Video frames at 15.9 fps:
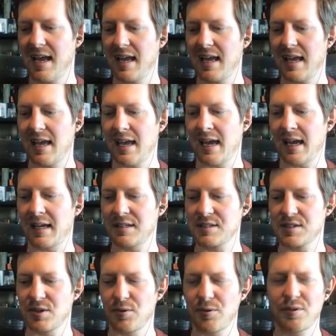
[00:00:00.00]
And
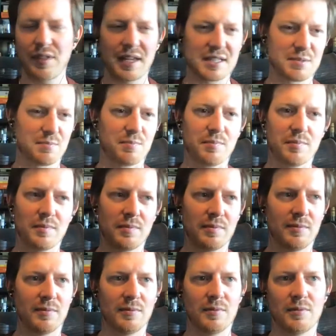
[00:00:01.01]
so
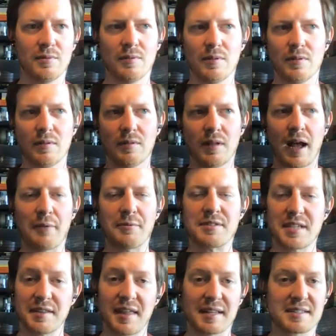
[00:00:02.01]
I would
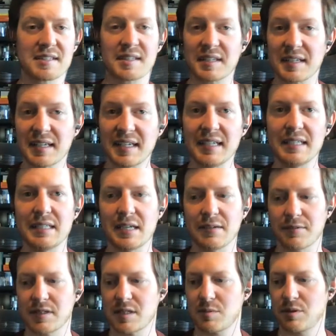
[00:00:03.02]
say that's the key
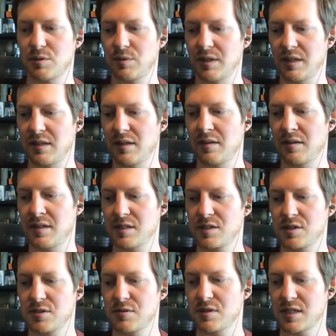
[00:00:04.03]
difference between these
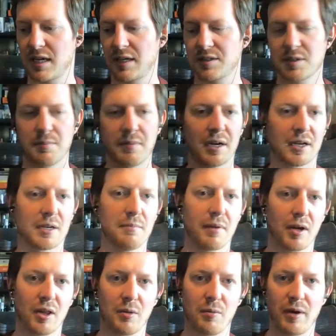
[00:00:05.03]
two styles. American
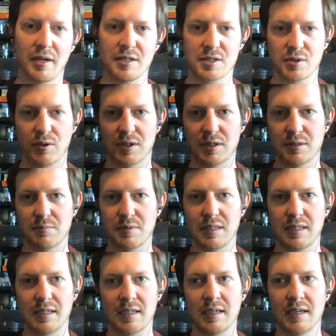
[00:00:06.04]
barley wine is going to
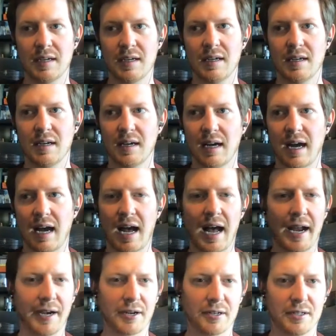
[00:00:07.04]
be
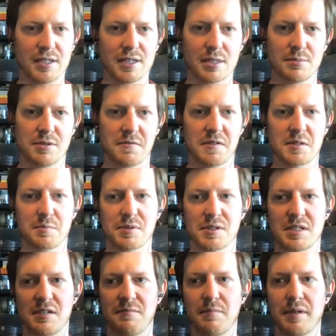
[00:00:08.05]
higher in terms of its
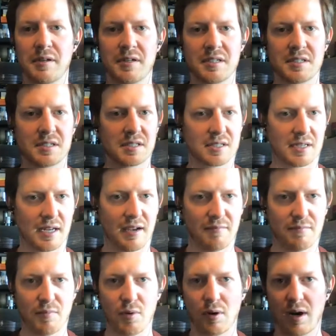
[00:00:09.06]
perceived bitterness. It's going to have
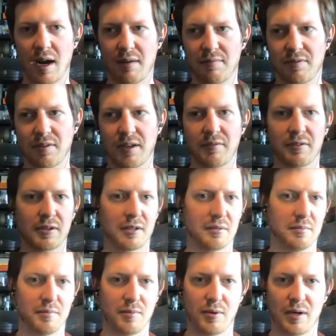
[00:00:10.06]
more hop flavor,
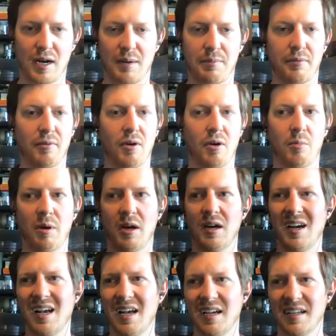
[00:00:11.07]
more hop aroma,
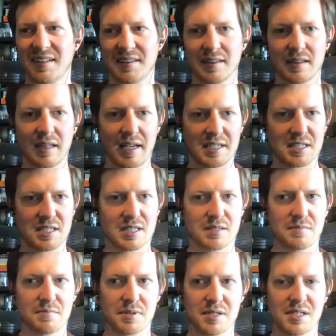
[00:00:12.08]
less
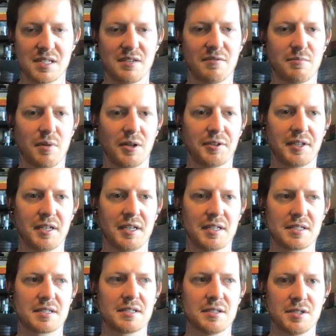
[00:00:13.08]
perceived
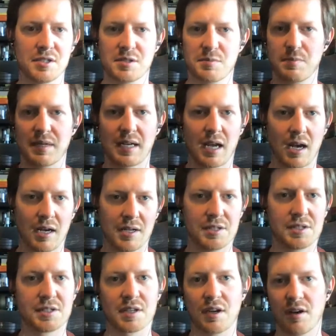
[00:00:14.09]
maltiness just
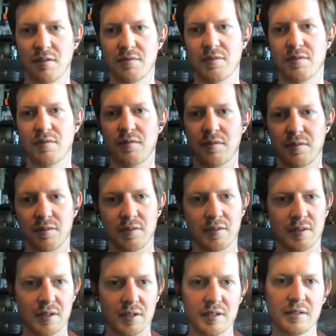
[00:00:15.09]
because of
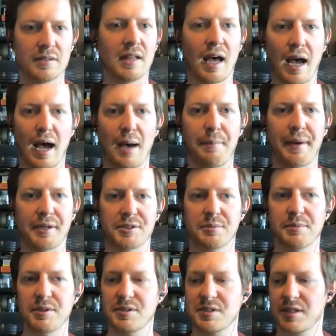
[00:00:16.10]
the hop
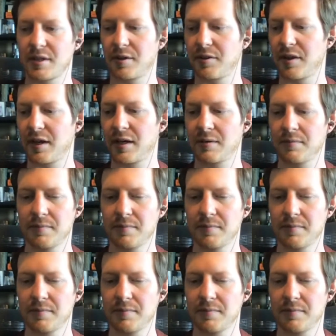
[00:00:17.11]
attributes that are there.